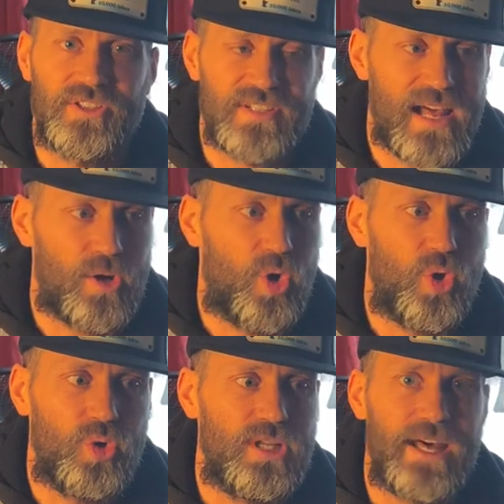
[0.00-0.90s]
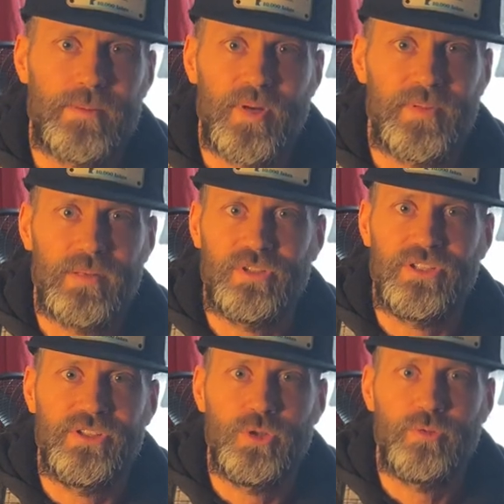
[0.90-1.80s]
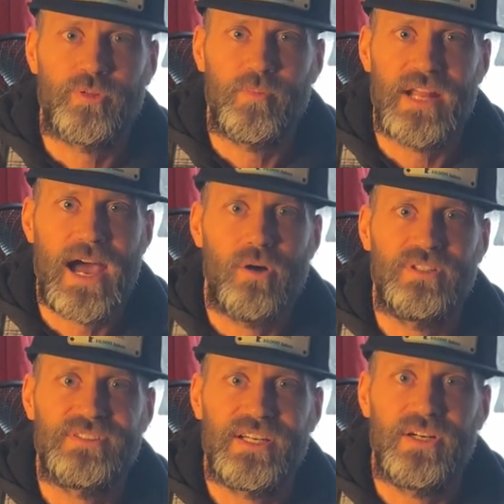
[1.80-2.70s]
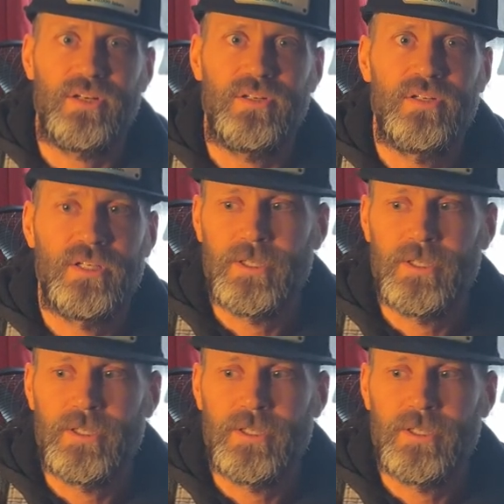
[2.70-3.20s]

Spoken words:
There's not a whole lot I'm going to be able to do from now until